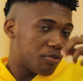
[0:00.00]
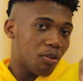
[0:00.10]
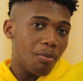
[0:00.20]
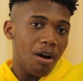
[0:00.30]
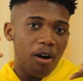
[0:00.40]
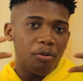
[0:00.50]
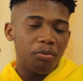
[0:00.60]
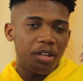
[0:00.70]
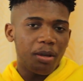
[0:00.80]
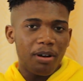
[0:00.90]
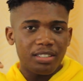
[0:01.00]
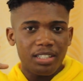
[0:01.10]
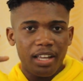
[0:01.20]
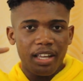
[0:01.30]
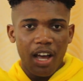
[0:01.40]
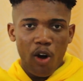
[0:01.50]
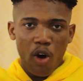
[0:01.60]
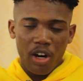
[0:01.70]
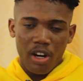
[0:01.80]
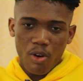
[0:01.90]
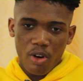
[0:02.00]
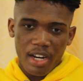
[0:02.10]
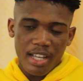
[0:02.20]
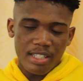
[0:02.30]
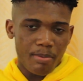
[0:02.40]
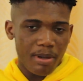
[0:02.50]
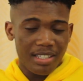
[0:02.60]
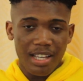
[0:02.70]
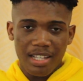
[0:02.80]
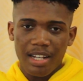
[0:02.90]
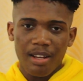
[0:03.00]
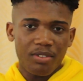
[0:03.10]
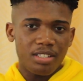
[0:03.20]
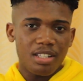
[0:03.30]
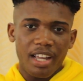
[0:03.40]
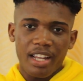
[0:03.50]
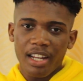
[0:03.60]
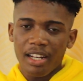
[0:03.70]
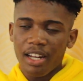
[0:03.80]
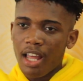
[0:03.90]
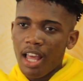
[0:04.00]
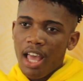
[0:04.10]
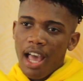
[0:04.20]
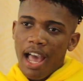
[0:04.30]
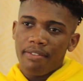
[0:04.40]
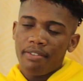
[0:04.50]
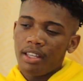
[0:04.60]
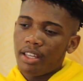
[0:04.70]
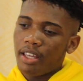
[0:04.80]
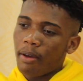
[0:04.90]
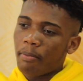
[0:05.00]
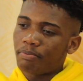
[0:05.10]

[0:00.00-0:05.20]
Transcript: Before my album came out, I organized a party at Hastalavista, and then I think